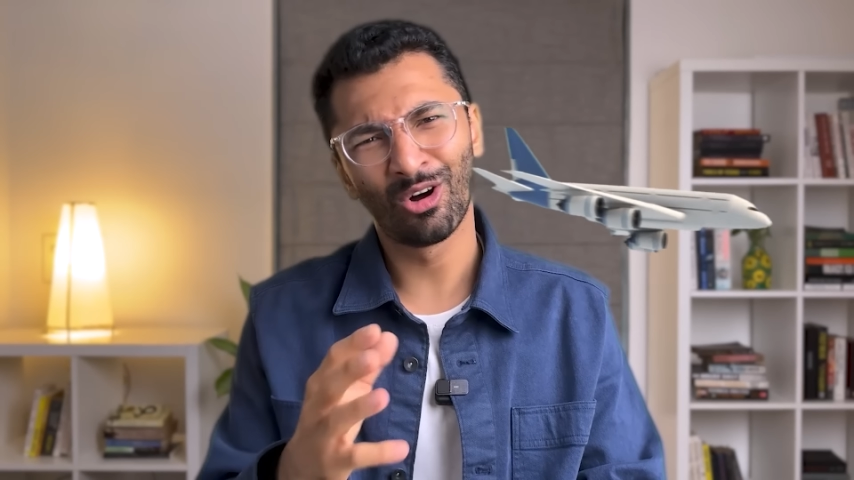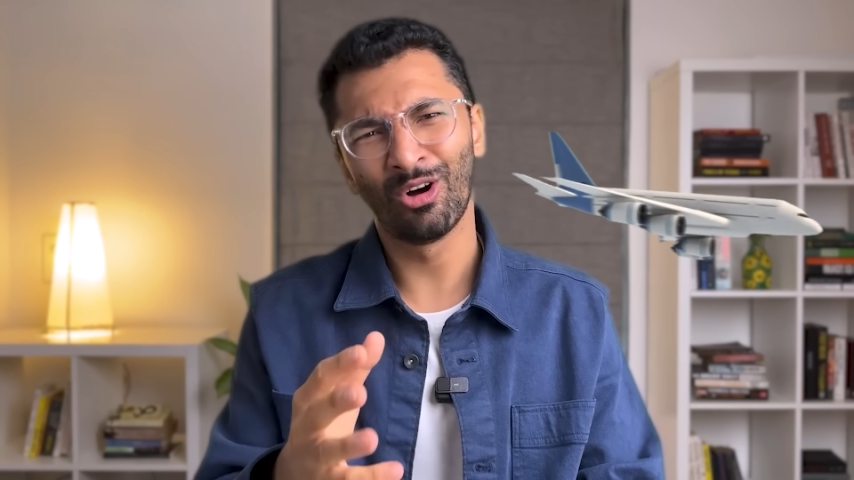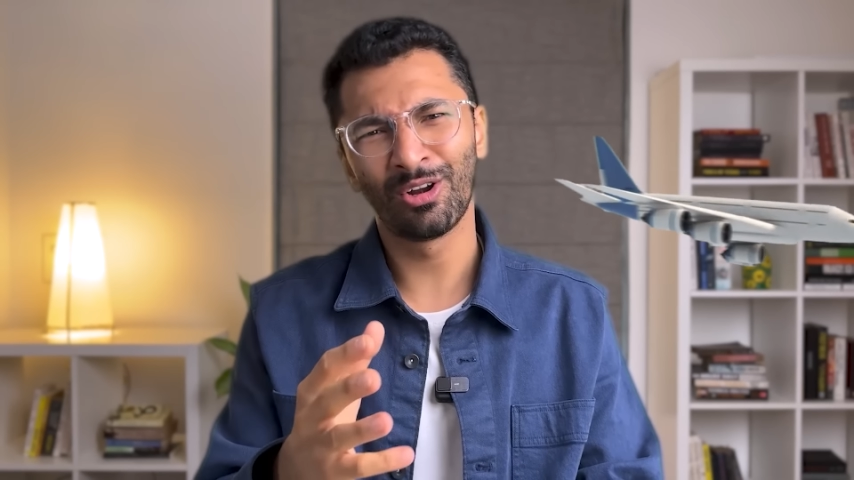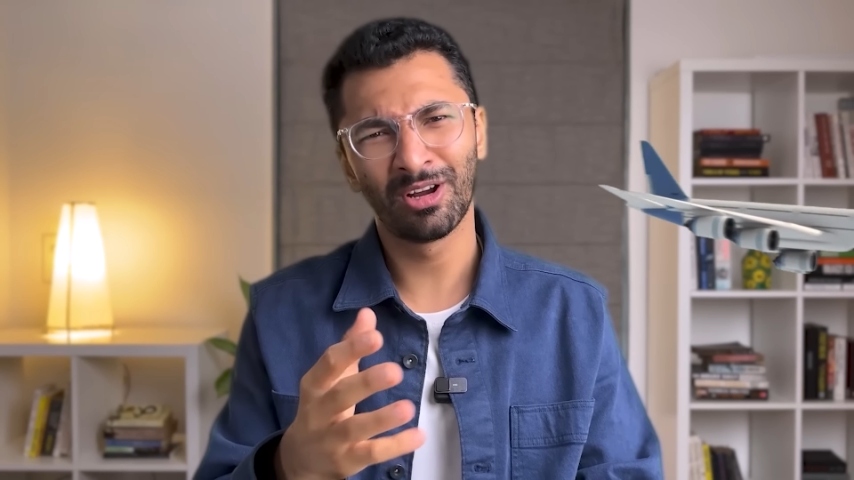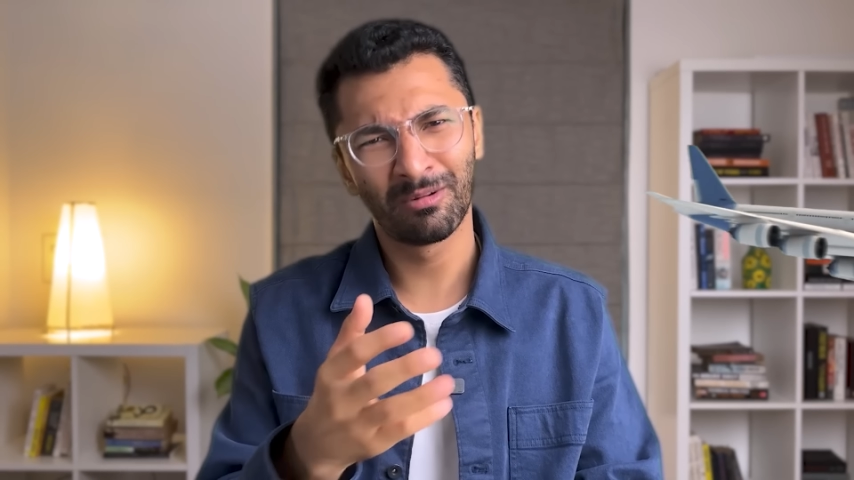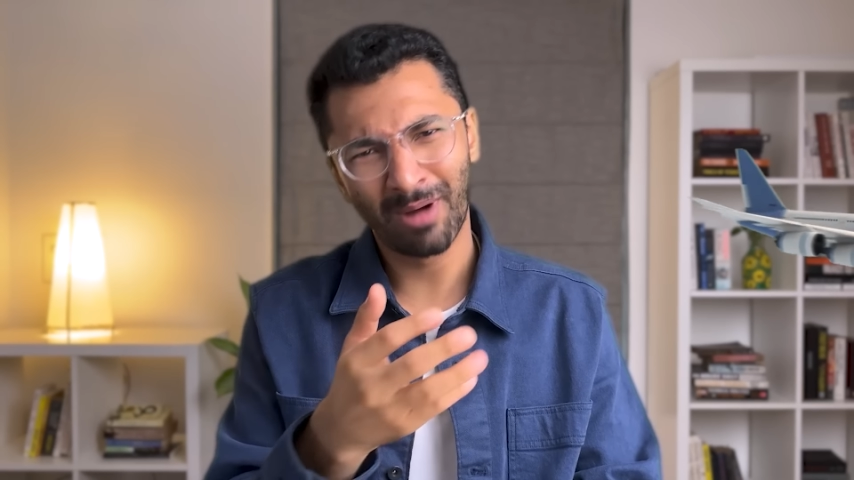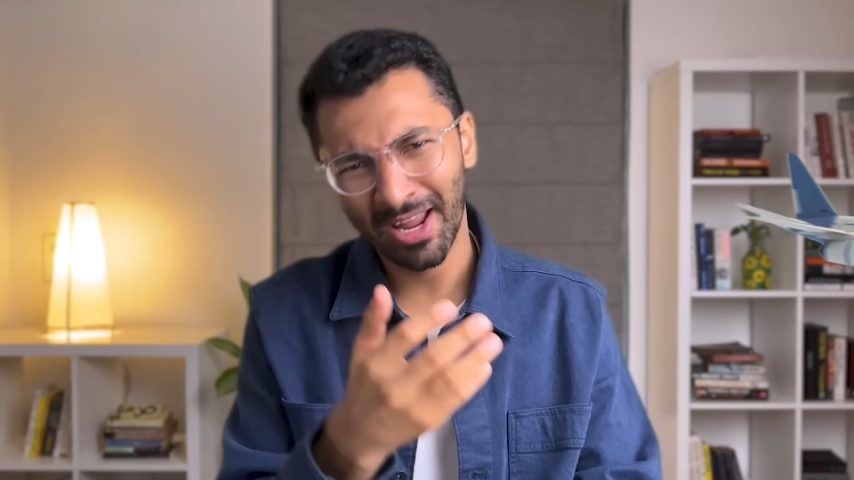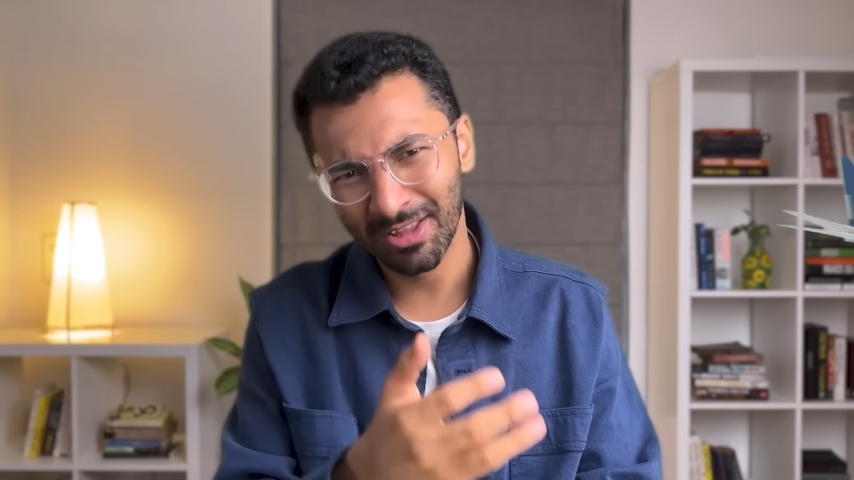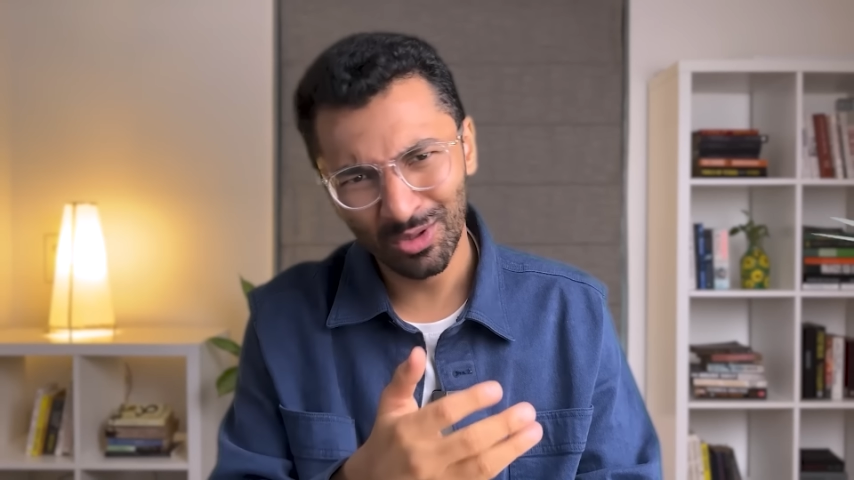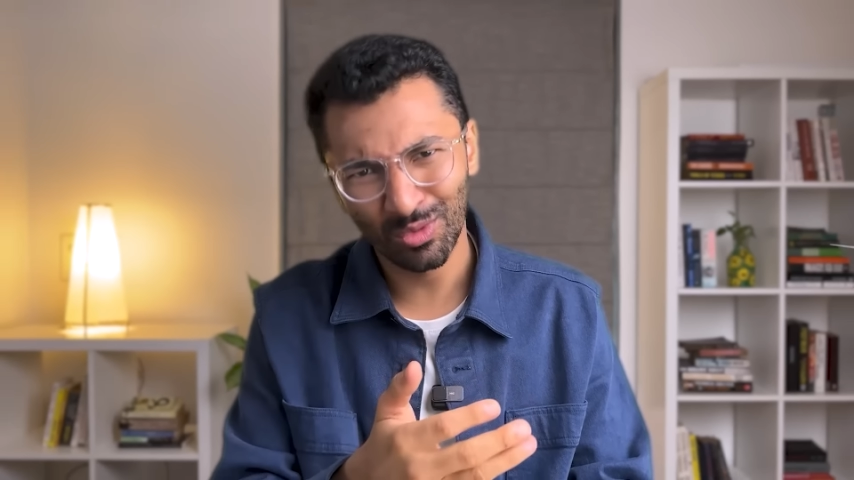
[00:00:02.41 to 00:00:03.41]
or
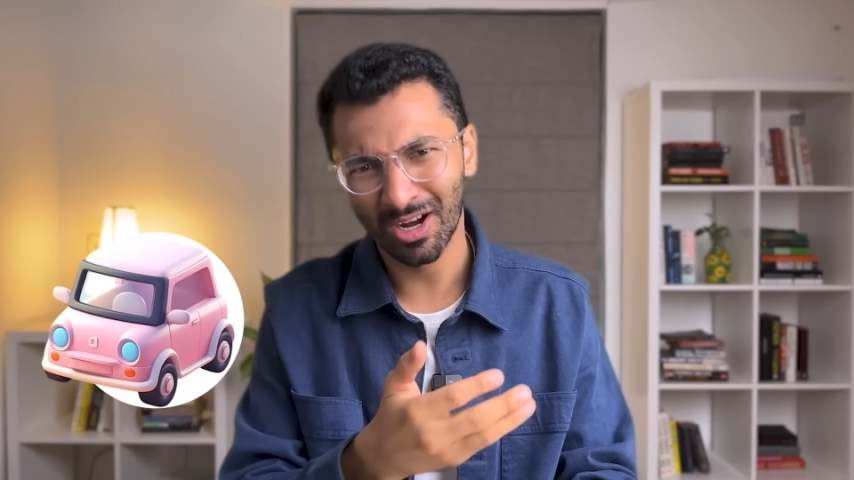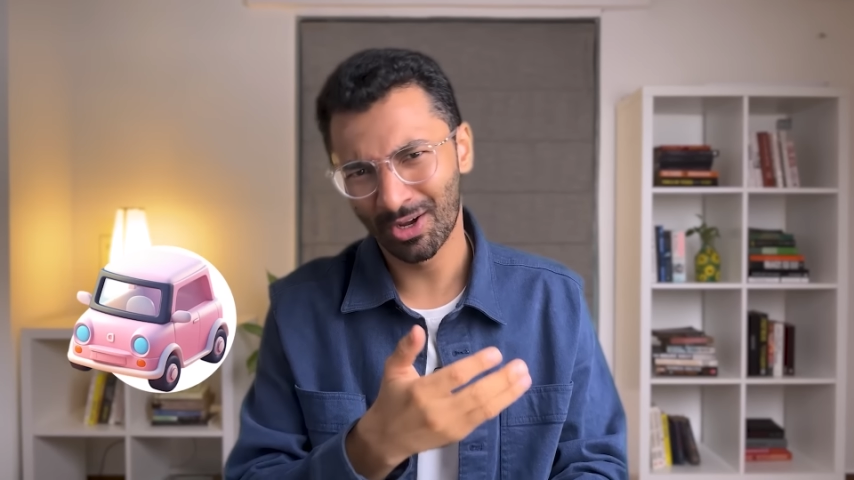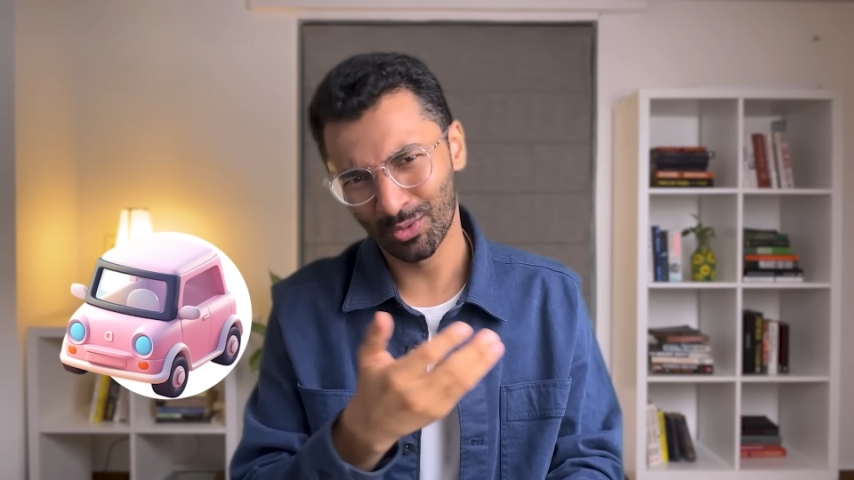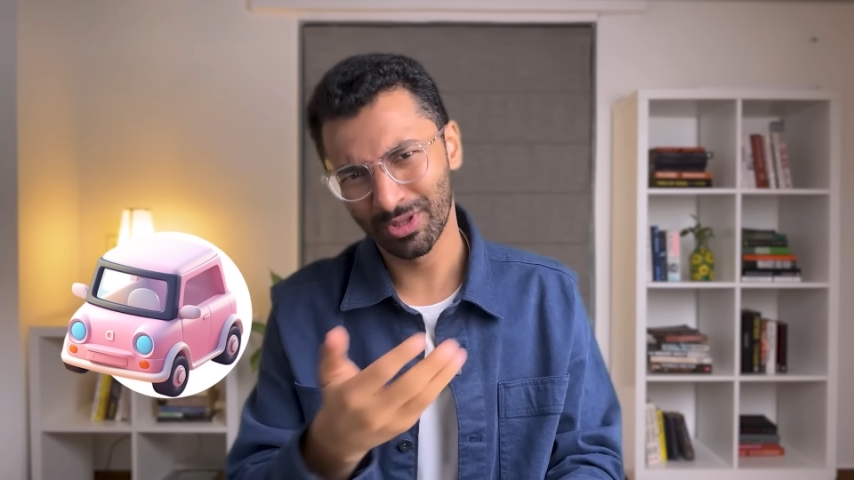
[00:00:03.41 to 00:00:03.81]
buy a new car